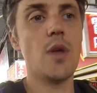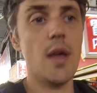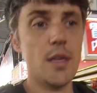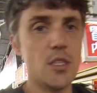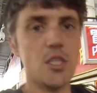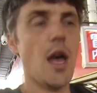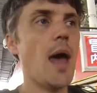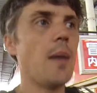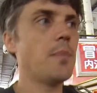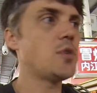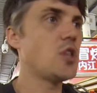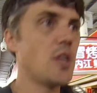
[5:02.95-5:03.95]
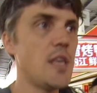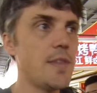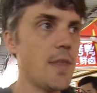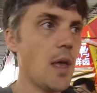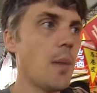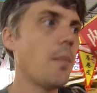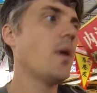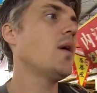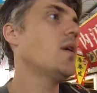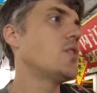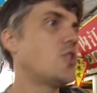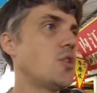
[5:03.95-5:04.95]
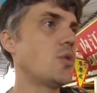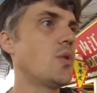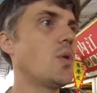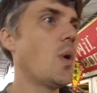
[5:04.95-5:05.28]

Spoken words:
and his time to heat them, to